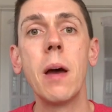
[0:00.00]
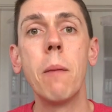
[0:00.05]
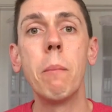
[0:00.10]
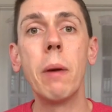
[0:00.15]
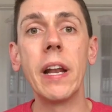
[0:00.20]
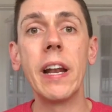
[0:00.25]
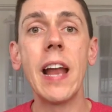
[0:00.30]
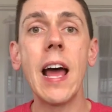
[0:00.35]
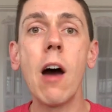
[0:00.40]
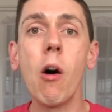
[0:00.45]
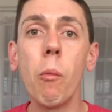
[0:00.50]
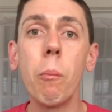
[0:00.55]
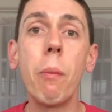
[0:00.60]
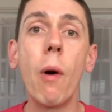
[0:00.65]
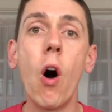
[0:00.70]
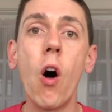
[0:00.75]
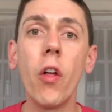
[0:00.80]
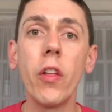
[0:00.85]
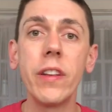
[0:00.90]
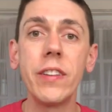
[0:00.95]
but now
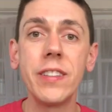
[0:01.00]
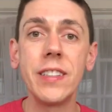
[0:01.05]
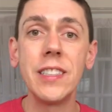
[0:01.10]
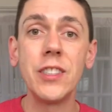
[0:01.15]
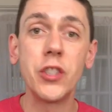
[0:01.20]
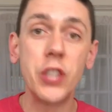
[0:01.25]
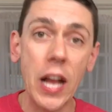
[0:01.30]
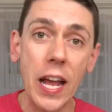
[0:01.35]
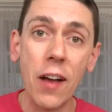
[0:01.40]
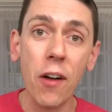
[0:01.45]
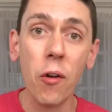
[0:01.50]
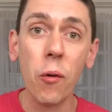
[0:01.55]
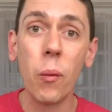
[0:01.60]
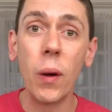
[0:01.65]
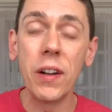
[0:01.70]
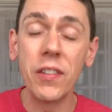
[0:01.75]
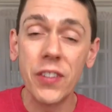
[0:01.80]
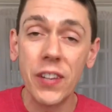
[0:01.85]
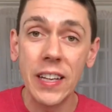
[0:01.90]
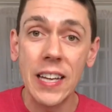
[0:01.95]
Paul is in jail
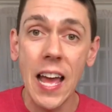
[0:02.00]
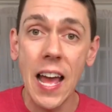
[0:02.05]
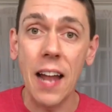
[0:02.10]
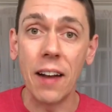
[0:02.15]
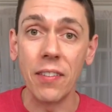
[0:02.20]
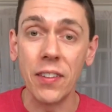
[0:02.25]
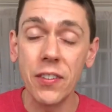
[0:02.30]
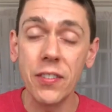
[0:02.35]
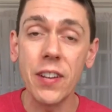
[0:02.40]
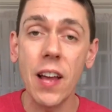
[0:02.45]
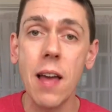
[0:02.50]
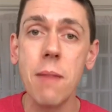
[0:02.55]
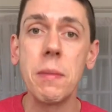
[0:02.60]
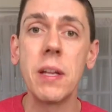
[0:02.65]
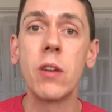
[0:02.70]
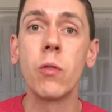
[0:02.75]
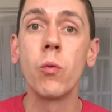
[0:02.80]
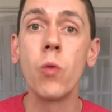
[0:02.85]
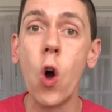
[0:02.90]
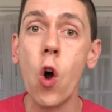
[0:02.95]
once again, this time
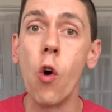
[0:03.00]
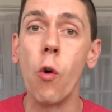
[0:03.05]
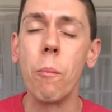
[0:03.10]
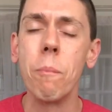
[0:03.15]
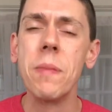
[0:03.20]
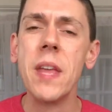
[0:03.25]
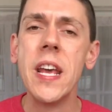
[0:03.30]
in Rome.